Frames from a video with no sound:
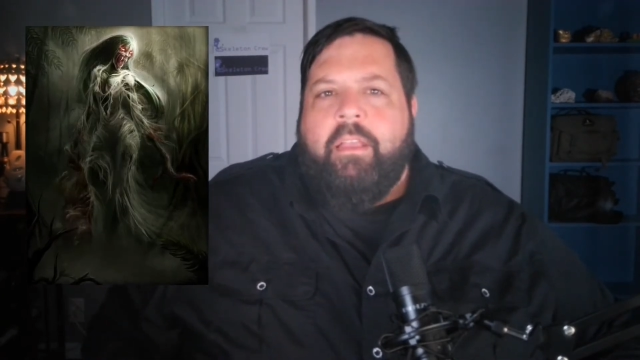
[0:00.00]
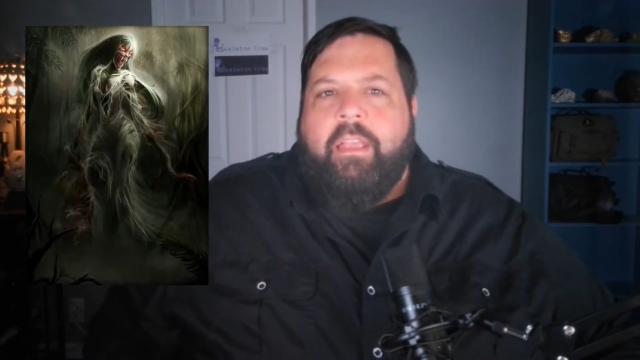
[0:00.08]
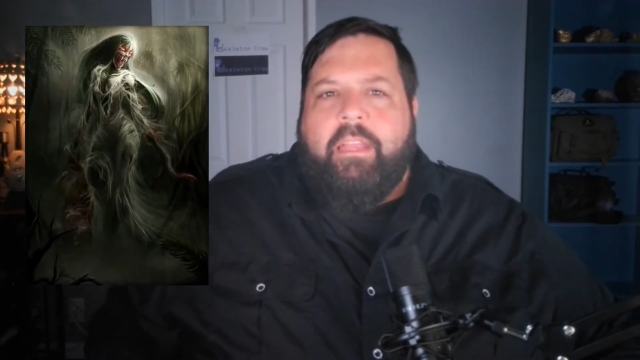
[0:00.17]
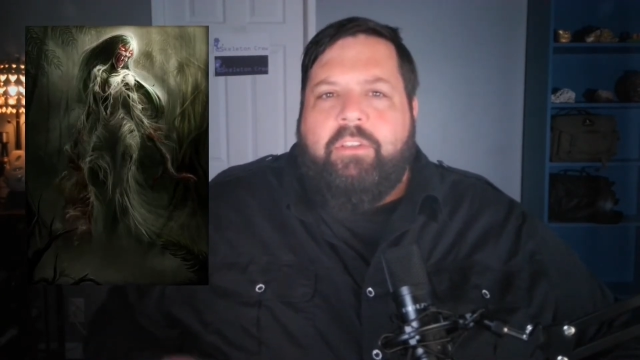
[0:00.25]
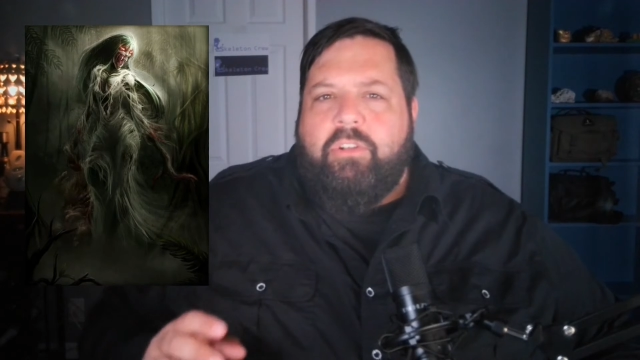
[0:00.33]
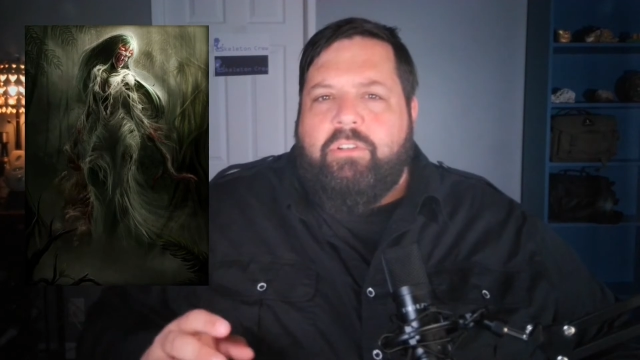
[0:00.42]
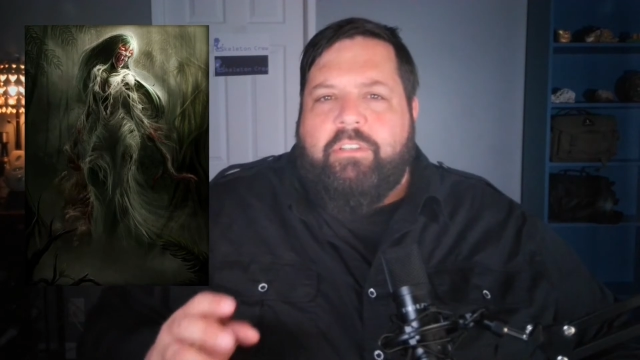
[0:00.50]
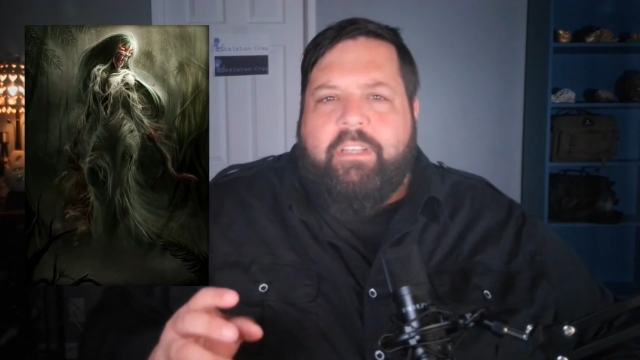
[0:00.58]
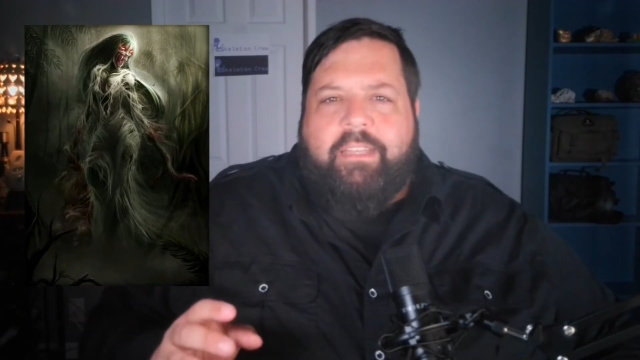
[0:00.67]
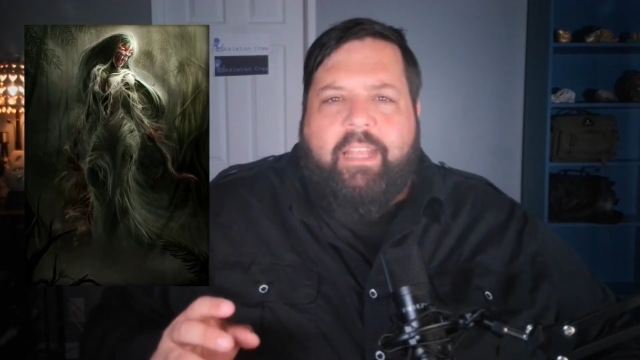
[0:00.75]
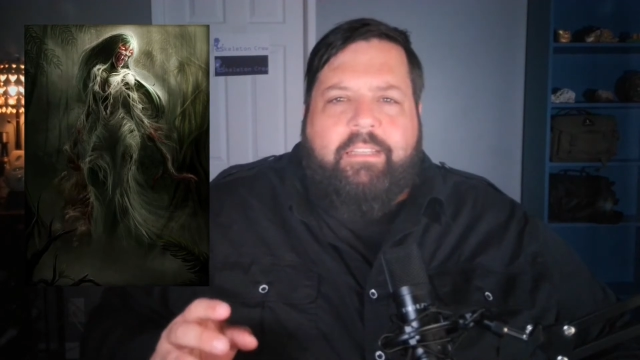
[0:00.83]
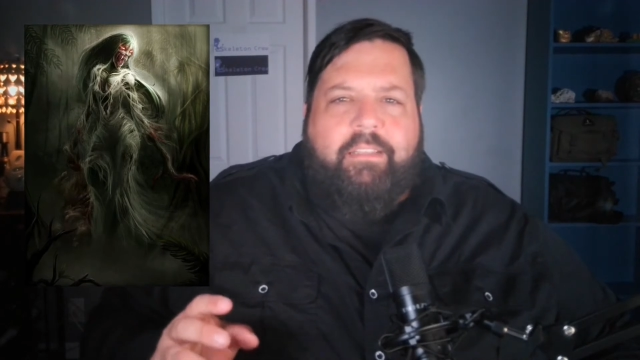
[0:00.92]
It usually
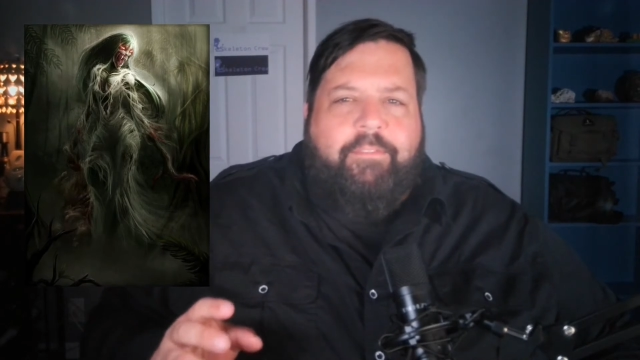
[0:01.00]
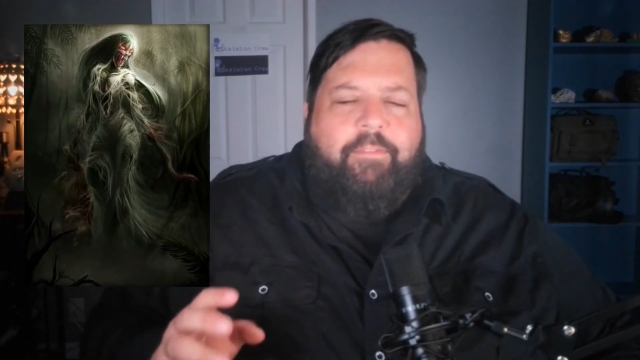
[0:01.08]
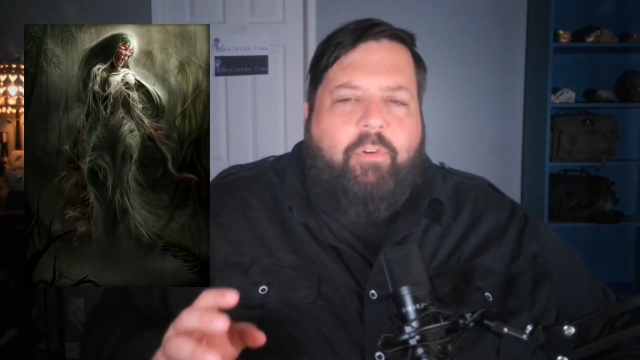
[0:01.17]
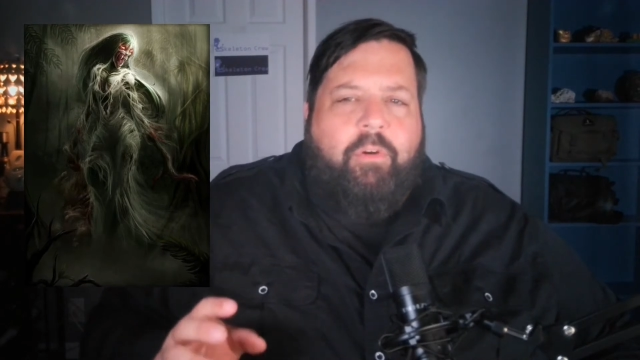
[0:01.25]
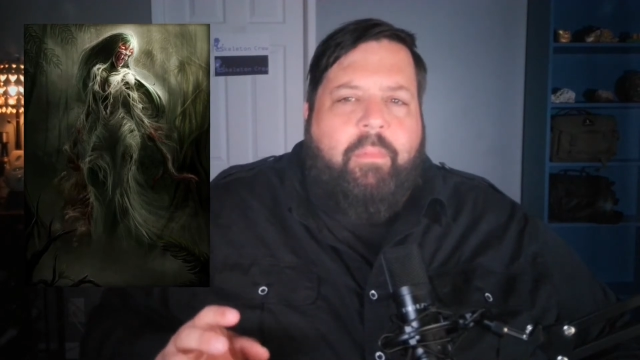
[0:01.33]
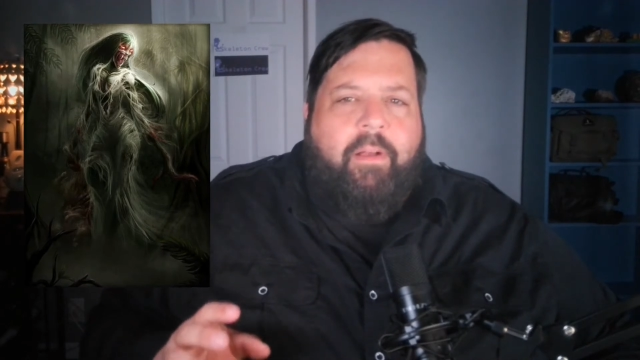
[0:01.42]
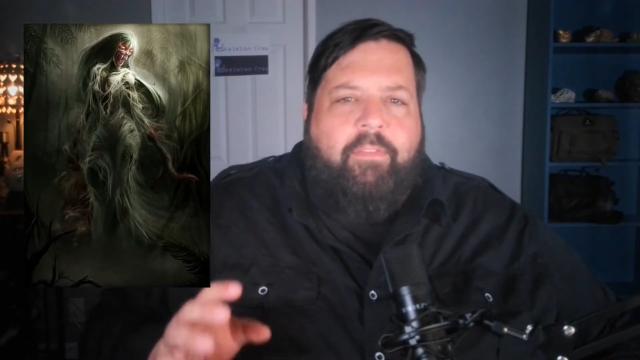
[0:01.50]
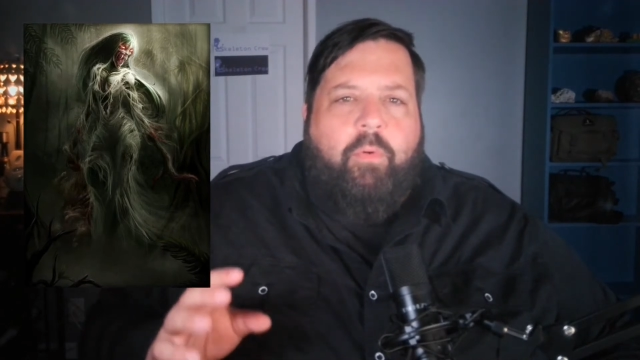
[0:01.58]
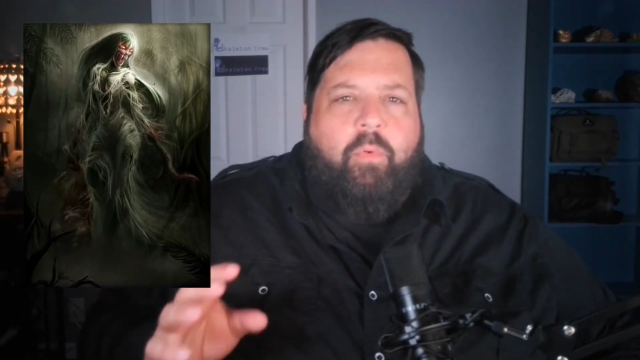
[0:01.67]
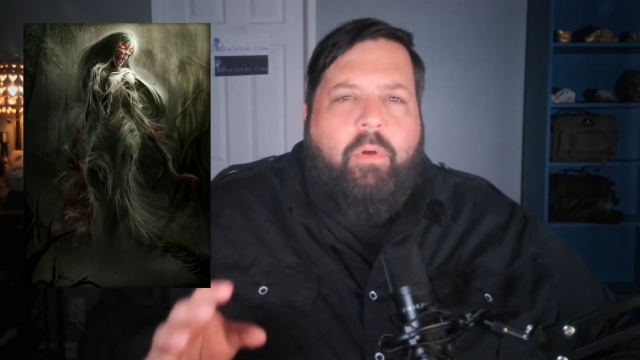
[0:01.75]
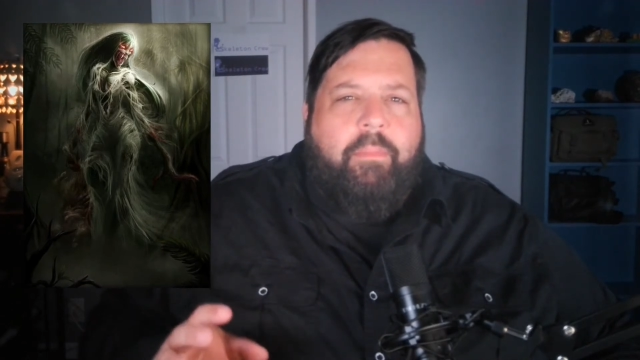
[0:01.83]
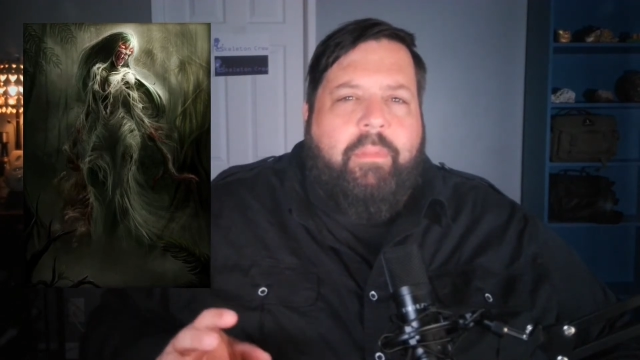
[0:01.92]
takes the form of a
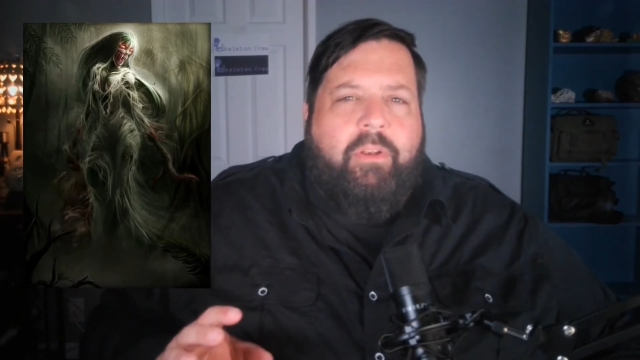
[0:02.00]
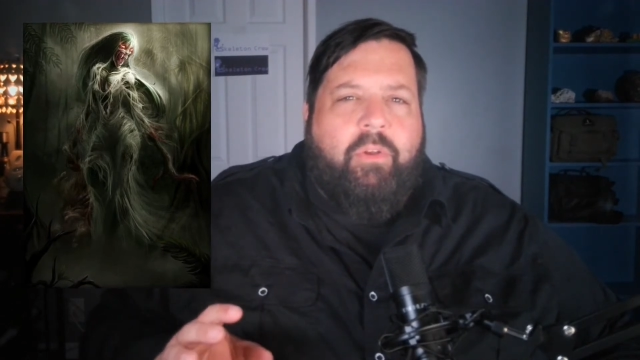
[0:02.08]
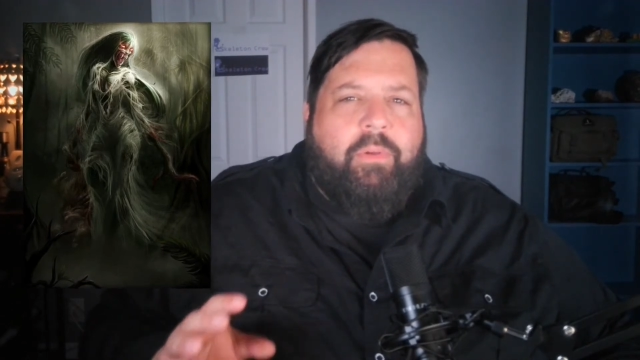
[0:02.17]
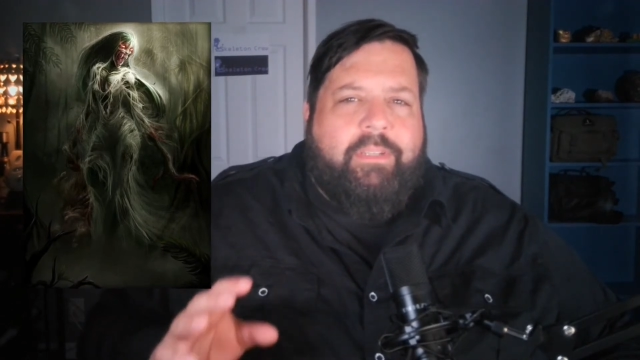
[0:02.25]
woman who